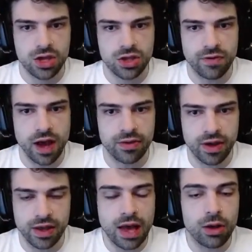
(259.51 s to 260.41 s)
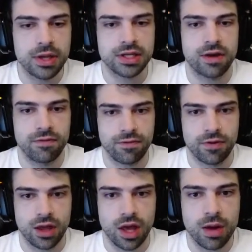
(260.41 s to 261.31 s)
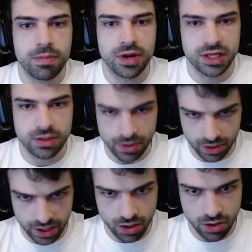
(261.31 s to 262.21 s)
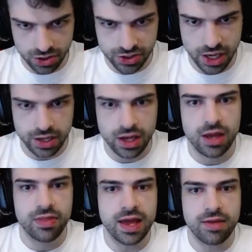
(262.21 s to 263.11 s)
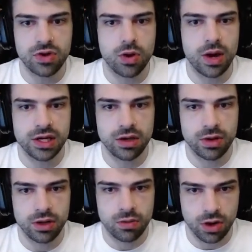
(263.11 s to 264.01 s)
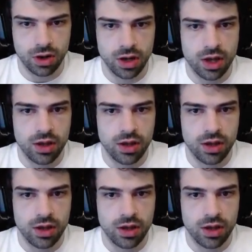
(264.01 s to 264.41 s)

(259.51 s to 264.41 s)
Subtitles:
you've got the element of unpredictability on your side. They have no idea where you are.